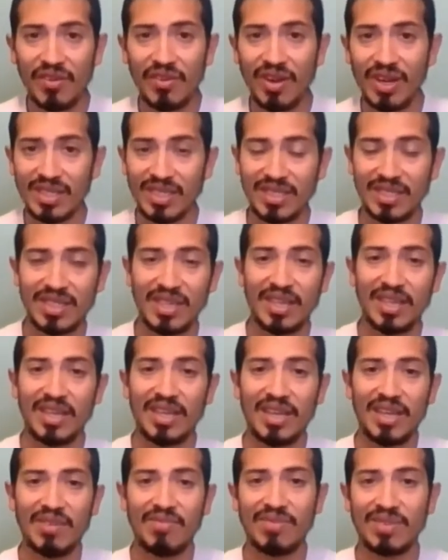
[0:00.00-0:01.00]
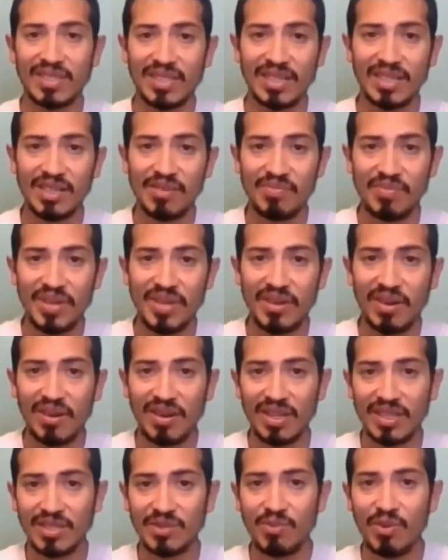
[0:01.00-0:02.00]
I said it was going to be
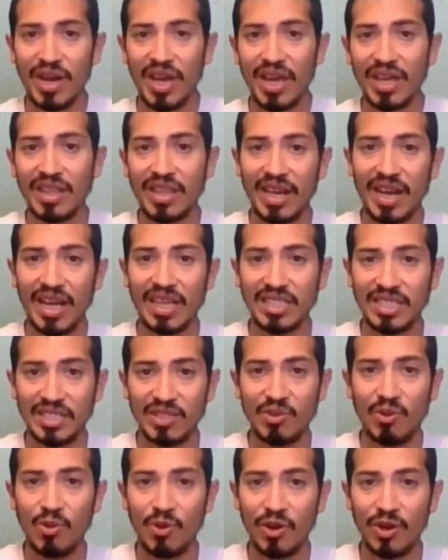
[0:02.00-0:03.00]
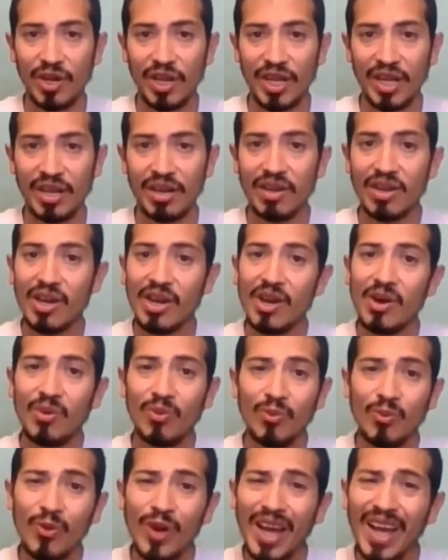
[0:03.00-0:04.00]
on its way, that I just ordered it.
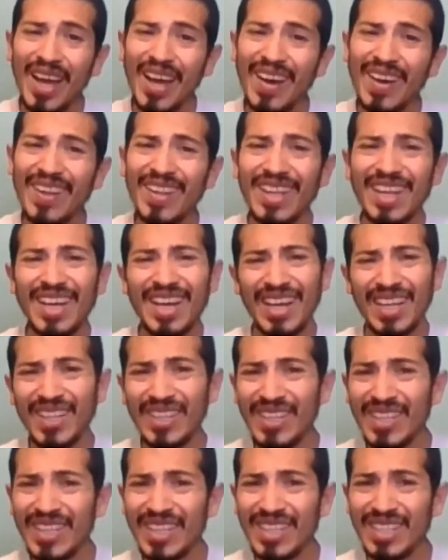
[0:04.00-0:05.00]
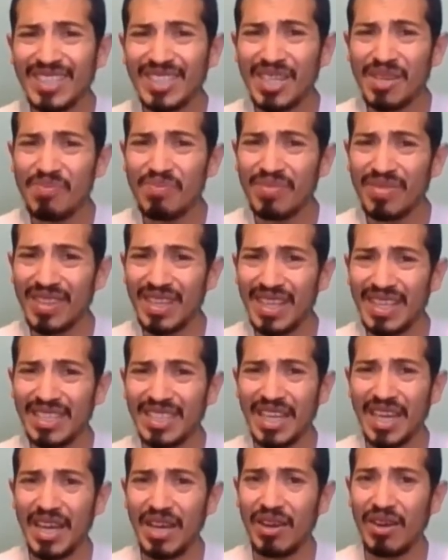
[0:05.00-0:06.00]
Well, some things
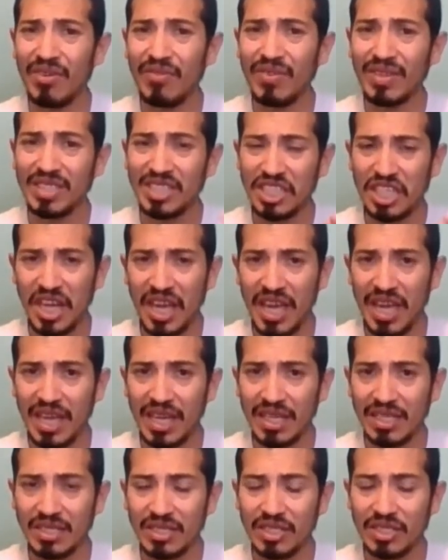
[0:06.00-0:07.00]
have changed.